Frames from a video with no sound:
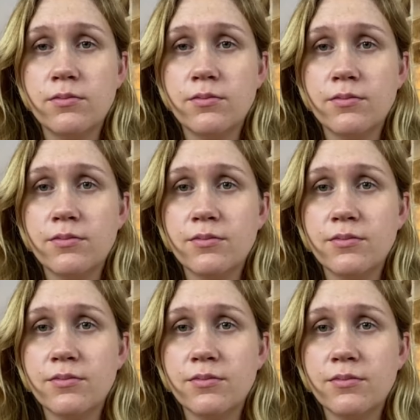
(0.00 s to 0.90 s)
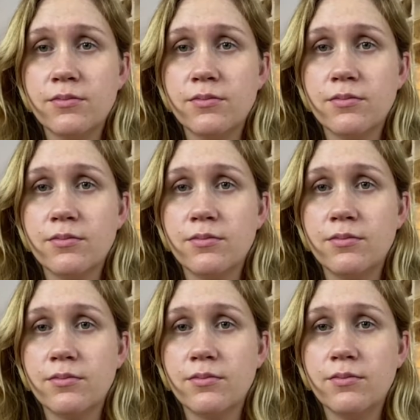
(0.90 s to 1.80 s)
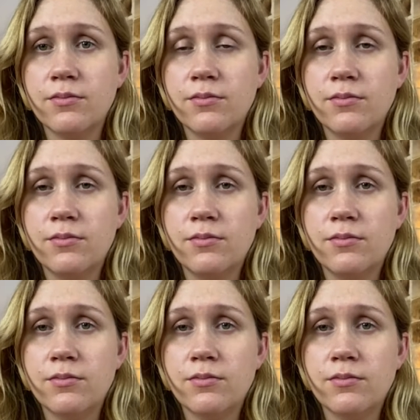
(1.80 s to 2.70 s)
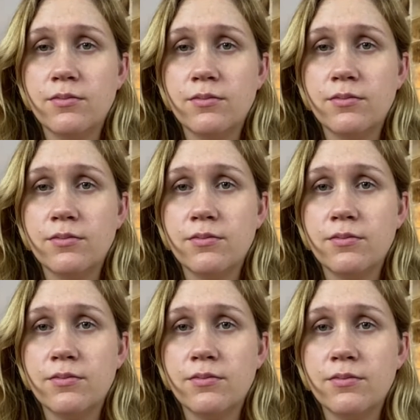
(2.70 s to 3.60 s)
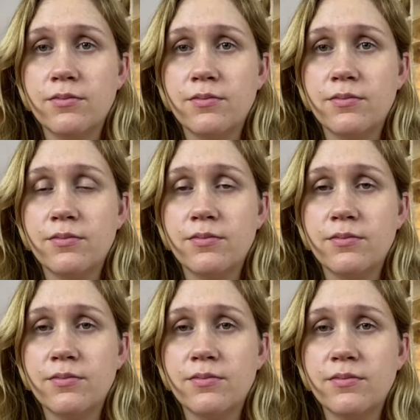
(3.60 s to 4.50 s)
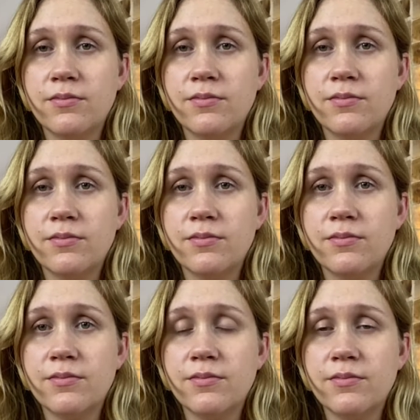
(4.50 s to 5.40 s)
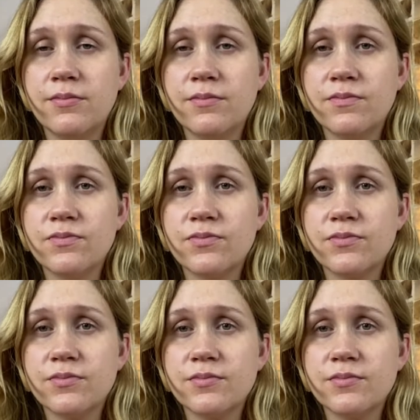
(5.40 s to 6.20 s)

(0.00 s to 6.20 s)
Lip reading: No one is speaking in this clip.